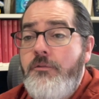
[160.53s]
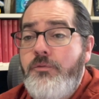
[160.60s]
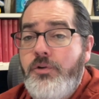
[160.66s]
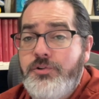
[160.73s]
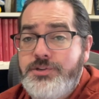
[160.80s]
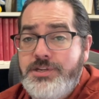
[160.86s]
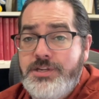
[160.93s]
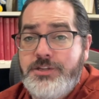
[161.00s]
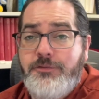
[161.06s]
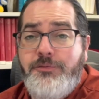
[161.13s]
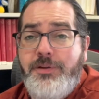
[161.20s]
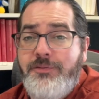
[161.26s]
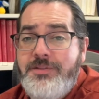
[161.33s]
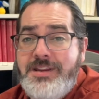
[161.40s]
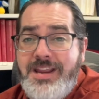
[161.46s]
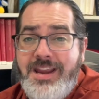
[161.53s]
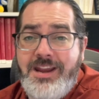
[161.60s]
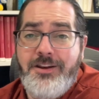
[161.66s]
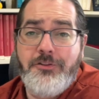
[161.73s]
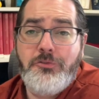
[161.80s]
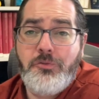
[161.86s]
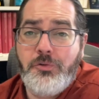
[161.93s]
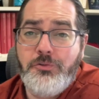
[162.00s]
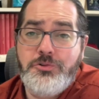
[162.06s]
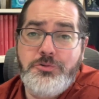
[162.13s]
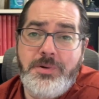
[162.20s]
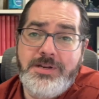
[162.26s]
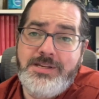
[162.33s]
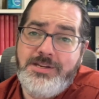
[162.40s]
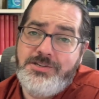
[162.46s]
verses 15 through
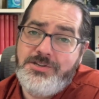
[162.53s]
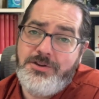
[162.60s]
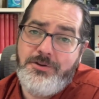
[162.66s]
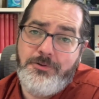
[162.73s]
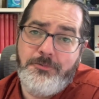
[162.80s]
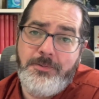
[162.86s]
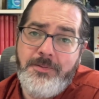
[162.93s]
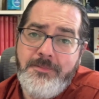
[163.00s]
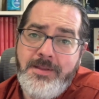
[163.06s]
22.